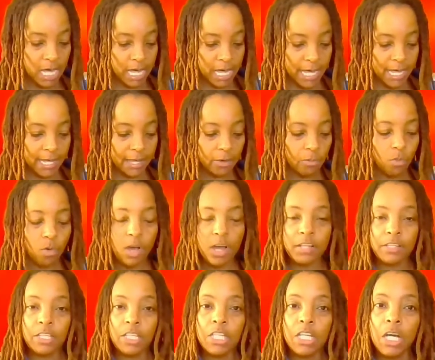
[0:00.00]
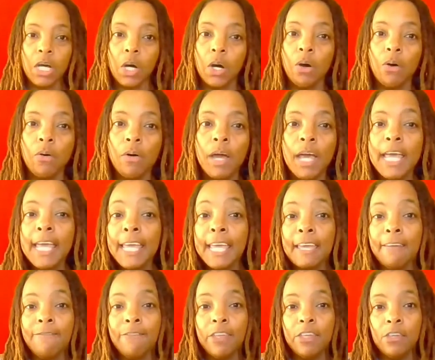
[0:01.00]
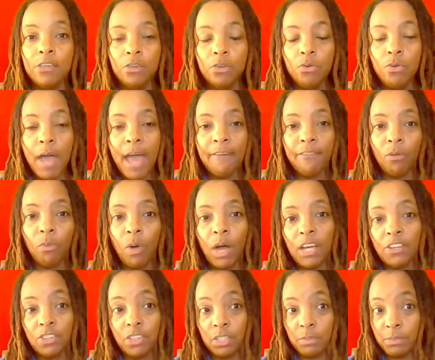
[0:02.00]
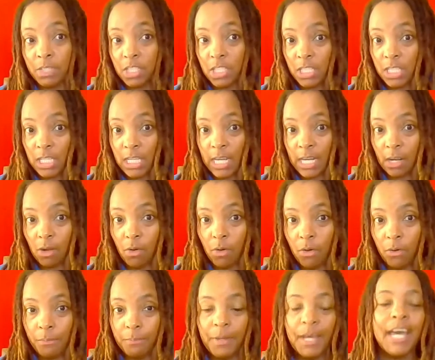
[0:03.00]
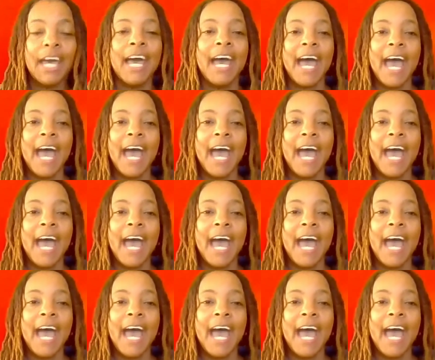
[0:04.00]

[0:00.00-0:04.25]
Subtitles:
I want to know if you have a washing machine at home,